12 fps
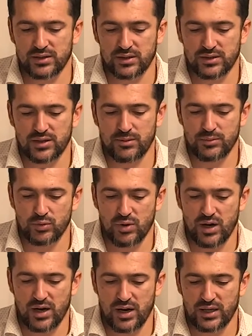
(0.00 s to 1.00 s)
It can be
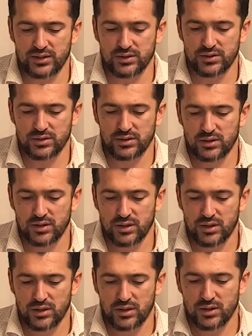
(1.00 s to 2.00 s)
100
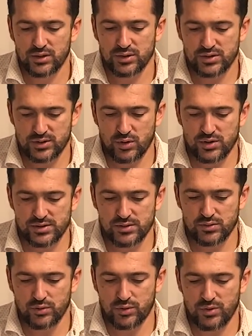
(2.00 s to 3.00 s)
stocks
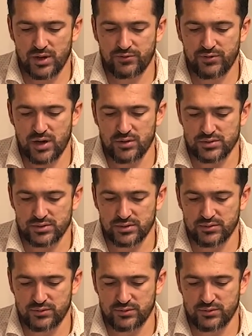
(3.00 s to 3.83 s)
or 1,000,